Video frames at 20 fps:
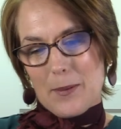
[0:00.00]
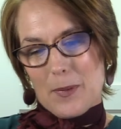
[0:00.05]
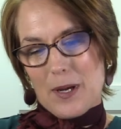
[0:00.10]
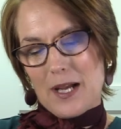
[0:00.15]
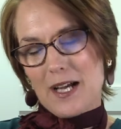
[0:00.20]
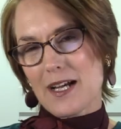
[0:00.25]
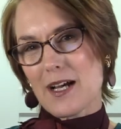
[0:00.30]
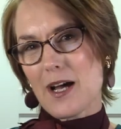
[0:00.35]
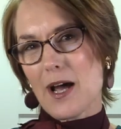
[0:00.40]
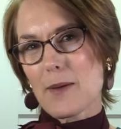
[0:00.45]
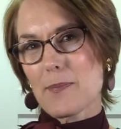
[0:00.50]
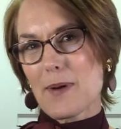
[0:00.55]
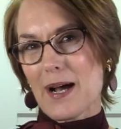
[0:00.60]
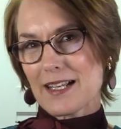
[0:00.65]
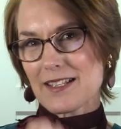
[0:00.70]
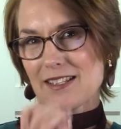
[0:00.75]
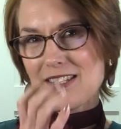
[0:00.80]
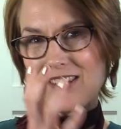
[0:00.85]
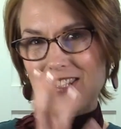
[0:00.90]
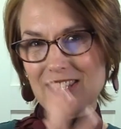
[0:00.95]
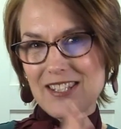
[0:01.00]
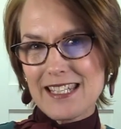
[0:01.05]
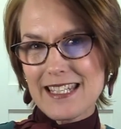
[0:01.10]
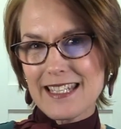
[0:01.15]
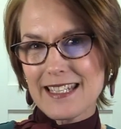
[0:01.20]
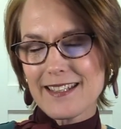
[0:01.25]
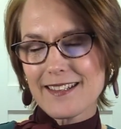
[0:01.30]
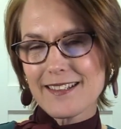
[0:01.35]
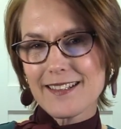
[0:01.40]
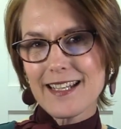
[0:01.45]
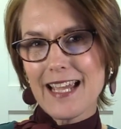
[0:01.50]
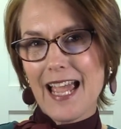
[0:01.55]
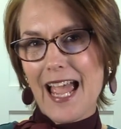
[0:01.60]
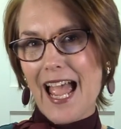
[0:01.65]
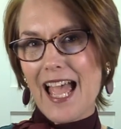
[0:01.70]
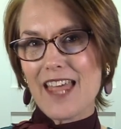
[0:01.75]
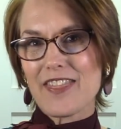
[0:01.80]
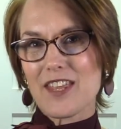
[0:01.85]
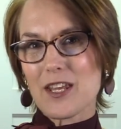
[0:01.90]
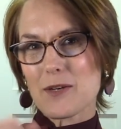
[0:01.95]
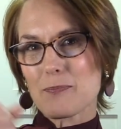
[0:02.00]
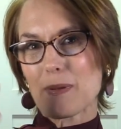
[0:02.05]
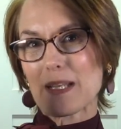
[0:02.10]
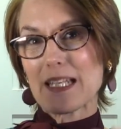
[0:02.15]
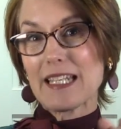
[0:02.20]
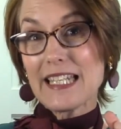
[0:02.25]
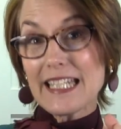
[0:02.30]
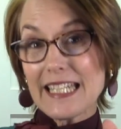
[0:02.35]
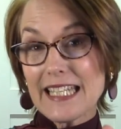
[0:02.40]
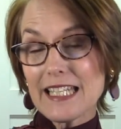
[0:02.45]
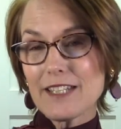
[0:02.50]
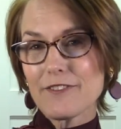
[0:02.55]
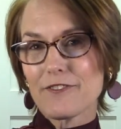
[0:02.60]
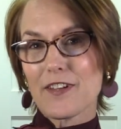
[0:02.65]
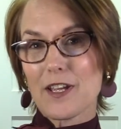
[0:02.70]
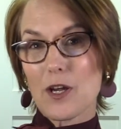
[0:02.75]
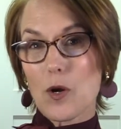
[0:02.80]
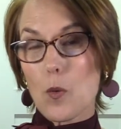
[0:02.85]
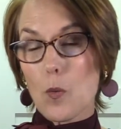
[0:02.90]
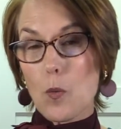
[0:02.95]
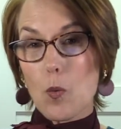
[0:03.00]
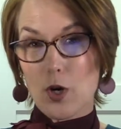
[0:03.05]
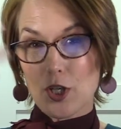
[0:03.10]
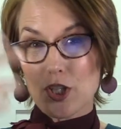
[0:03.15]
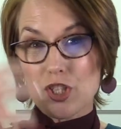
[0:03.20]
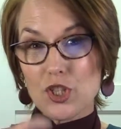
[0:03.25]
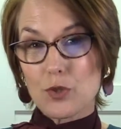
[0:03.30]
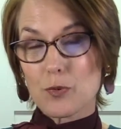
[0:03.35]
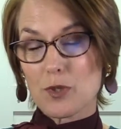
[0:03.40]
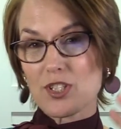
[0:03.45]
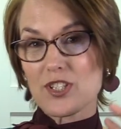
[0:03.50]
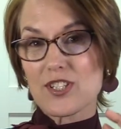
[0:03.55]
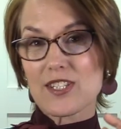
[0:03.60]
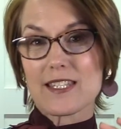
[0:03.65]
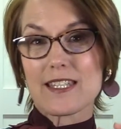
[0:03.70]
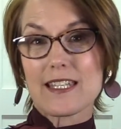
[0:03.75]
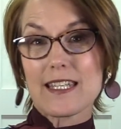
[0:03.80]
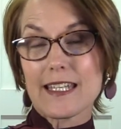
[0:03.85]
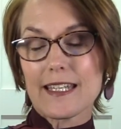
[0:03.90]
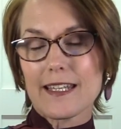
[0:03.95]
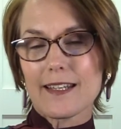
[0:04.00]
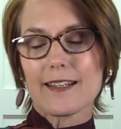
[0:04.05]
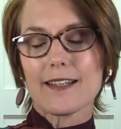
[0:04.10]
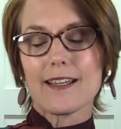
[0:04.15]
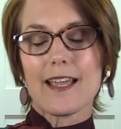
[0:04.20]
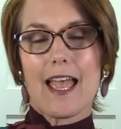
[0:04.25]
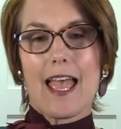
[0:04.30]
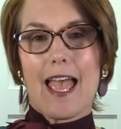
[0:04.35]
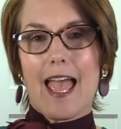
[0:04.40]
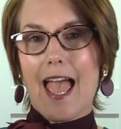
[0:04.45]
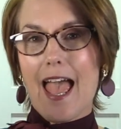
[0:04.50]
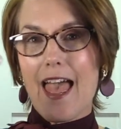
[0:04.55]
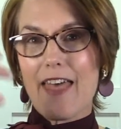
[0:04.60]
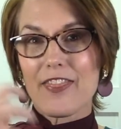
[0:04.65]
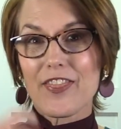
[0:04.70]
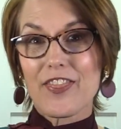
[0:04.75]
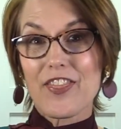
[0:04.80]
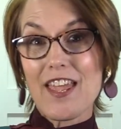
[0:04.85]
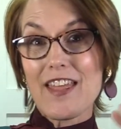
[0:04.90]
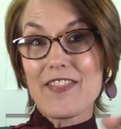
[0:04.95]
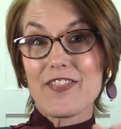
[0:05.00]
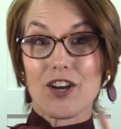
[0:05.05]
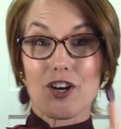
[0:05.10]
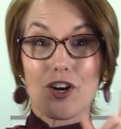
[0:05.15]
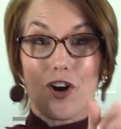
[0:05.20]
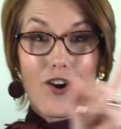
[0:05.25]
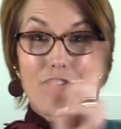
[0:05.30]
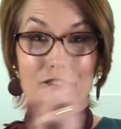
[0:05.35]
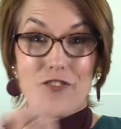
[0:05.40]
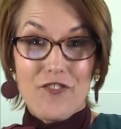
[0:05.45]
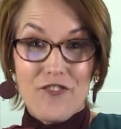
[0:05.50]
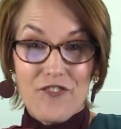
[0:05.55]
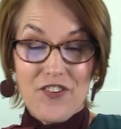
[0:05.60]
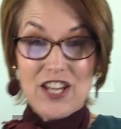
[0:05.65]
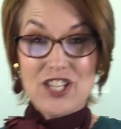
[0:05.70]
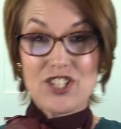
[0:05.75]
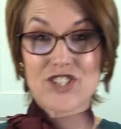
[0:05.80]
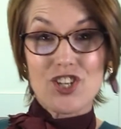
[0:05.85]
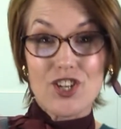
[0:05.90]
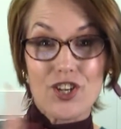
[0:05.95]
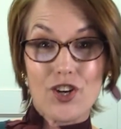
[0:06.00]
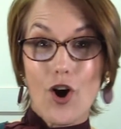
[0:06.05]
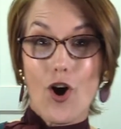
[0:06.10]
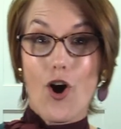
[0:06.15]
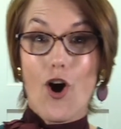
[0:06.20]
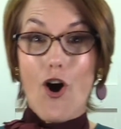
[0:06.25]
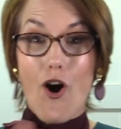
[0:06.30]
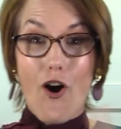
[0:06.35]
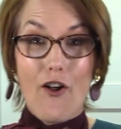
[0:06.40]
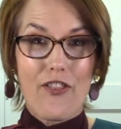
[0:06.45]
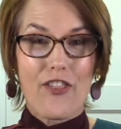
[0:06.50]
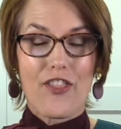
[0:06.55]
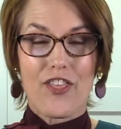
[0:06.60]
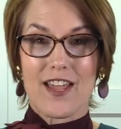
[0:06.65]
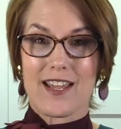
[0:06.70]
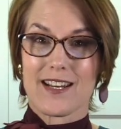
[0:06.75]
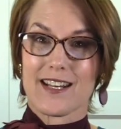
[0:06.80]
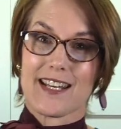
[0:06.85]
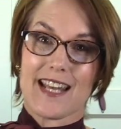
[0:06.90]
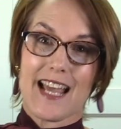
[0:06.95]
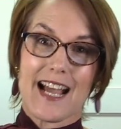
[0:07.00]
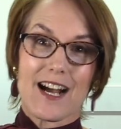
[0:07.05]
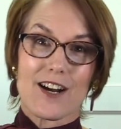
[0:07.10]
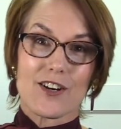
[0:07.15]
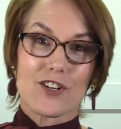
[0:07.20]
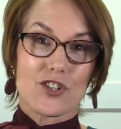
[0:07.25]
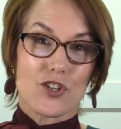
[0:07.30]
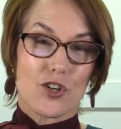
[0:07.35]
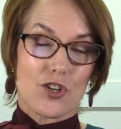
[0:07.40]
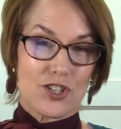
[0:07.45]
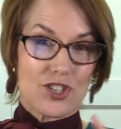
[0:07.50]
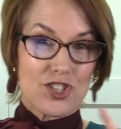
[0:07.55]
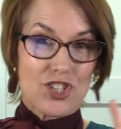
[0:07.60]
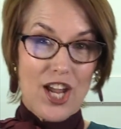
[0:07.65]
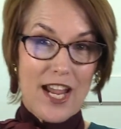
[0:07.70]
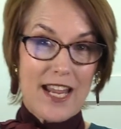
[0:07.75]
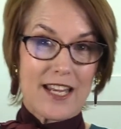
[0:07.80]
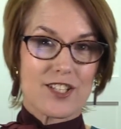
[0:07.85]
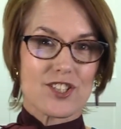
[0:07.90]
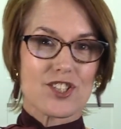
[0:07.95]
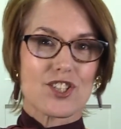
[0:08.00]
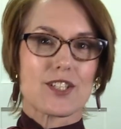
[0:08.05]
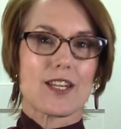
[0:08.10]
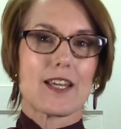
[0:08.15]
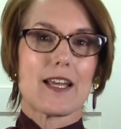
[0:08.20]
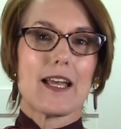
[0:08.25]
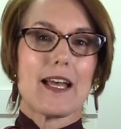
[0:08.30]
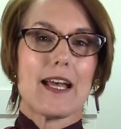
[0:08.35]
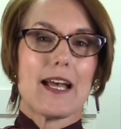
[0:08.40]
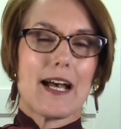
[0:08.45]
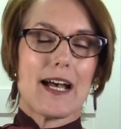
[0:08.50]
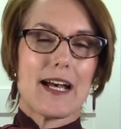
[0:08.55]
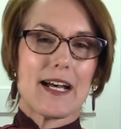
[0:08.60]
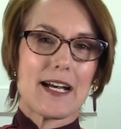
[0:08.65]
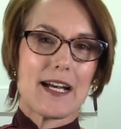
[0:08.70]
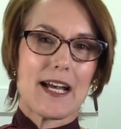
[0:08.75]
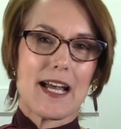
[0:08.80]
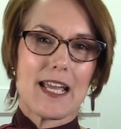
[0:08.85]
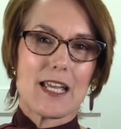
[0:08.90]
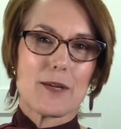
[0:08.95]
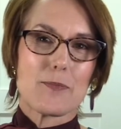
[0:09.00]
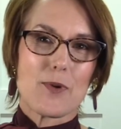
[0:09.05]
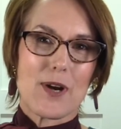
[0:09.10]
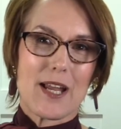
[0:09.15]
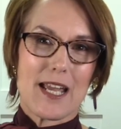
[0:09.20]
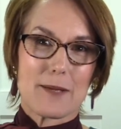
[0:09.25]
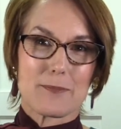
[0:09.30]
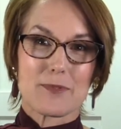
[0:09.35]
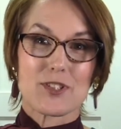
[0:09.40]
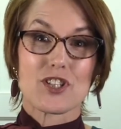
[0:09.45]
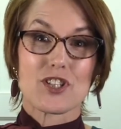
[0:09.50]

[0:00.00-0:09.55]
about seeing and then believing what you are seeing, and then the confession on that and how God changed Abraham's